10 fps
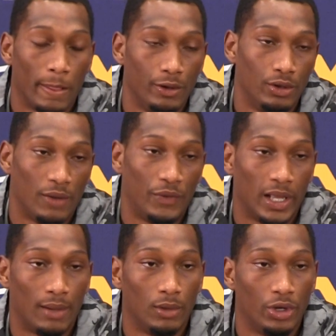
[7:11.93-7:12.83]
you know, I feel
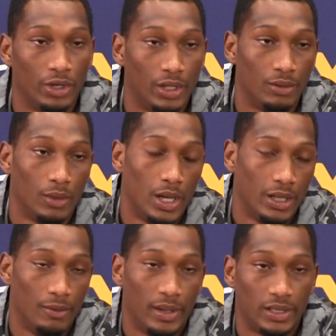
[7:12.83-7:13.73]
like I'm learning them.
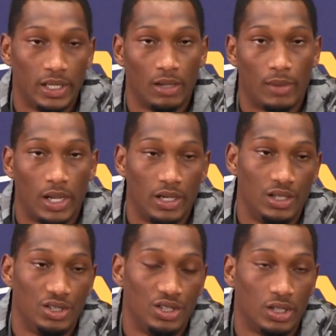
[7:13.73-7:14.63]
The best thing about it
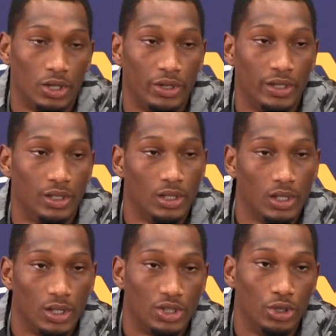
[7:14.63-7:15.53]
is just learning
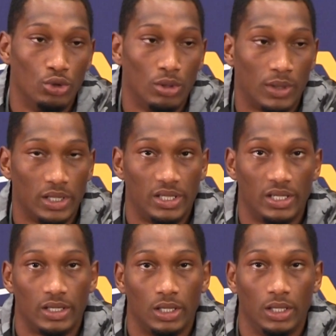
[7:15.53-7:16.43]
to do them
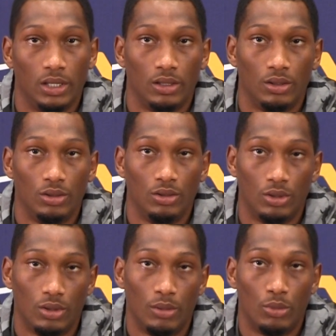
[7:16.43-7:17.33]
consistently, you
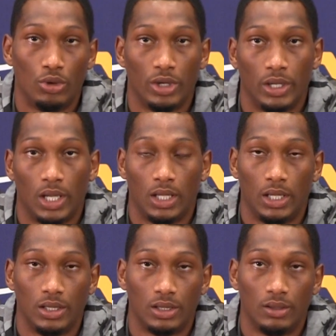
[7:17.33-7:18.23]
know, more than not
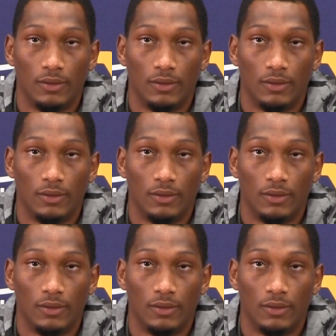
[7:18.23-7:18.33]
less.